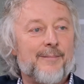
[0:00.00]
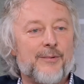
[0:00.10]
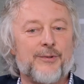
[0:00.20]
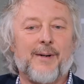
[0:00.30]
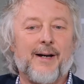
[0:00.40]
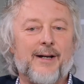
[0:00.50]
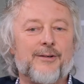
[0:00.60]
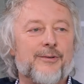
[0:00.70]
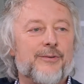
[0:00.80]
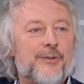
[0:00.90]
It was about
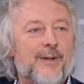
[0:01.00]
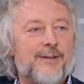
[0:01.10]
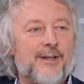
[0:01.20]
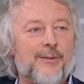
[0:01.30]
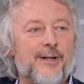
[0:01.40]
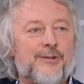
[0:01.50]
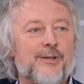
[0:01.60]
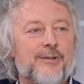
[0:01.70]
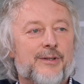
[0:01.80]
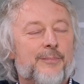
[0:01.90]
120
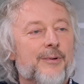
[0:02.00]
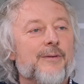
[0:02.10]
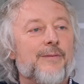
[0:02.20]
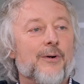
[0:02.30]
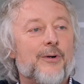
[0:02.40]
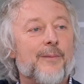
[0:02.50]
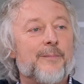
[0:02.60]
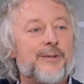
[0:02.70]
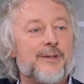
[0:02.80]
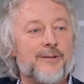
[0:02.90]
questions to prove your
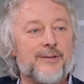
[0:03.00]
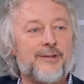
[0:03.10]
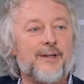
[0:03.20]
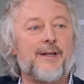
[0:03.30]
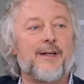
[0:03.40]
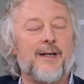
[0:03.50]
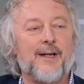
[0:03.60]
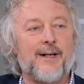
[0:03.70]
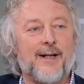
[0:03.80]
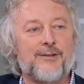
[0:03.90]
competence
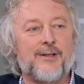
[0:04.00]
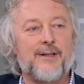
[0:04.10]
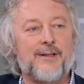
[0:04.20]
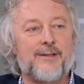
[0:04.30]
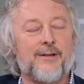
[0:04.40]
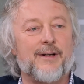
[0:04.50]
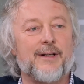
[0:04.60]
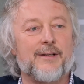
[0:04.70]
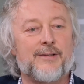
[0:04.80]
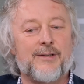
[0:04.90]
in actually
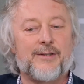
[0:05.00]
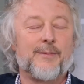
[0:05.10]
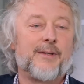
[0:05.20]
designing the system.